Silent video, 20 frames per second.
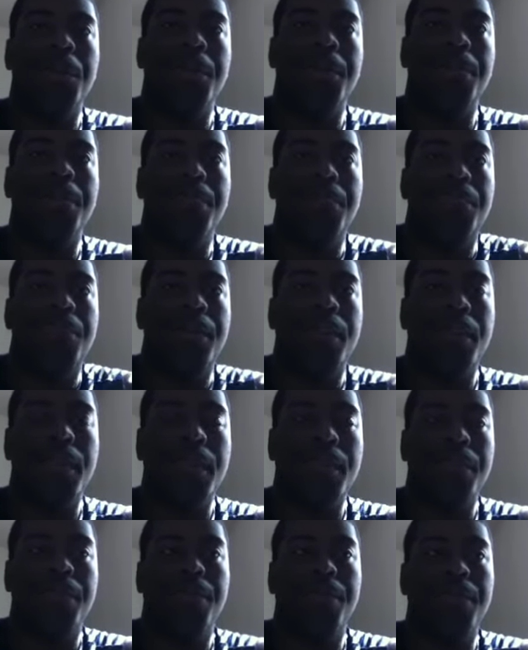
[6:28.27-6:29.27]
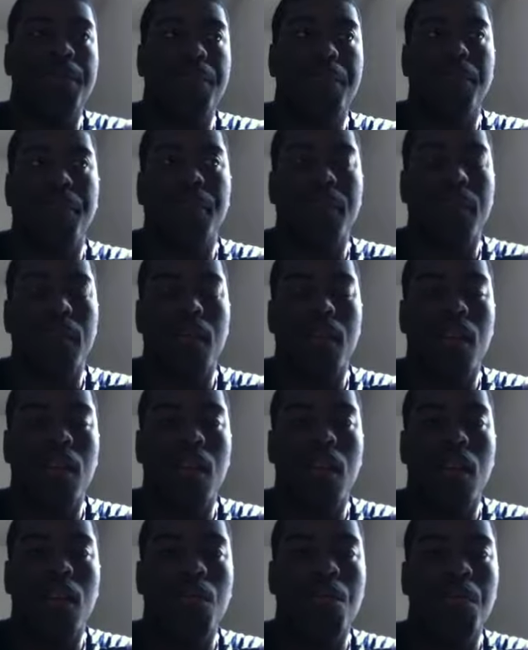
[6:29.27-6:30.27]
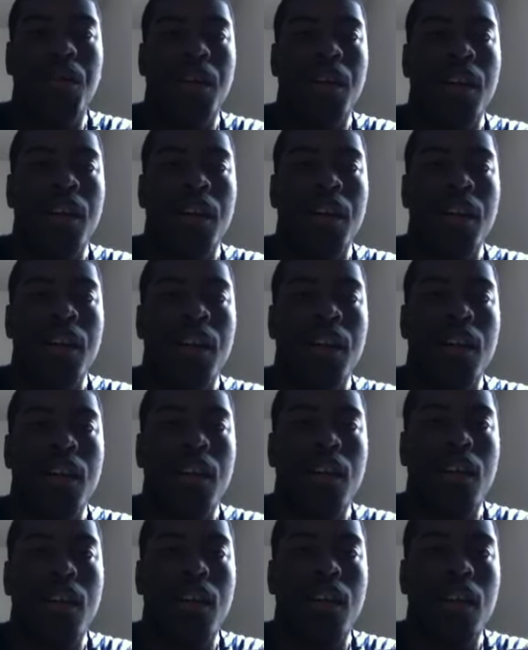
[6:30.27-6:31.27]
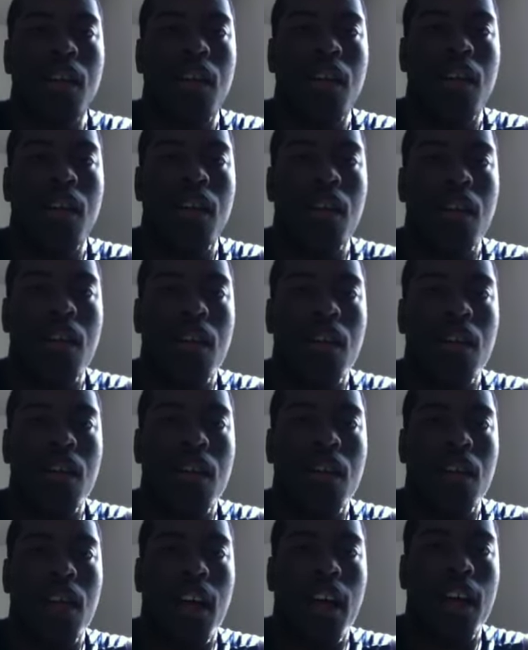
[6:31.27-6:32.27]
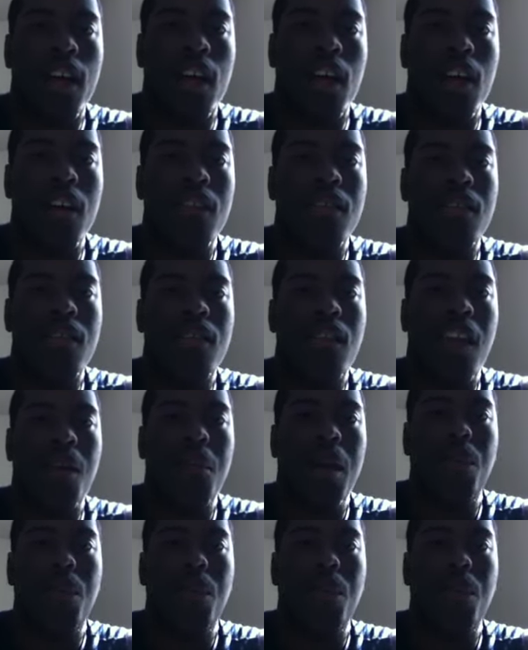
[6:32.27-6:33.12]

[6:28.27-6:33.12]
but, you know. But, uh, I guess that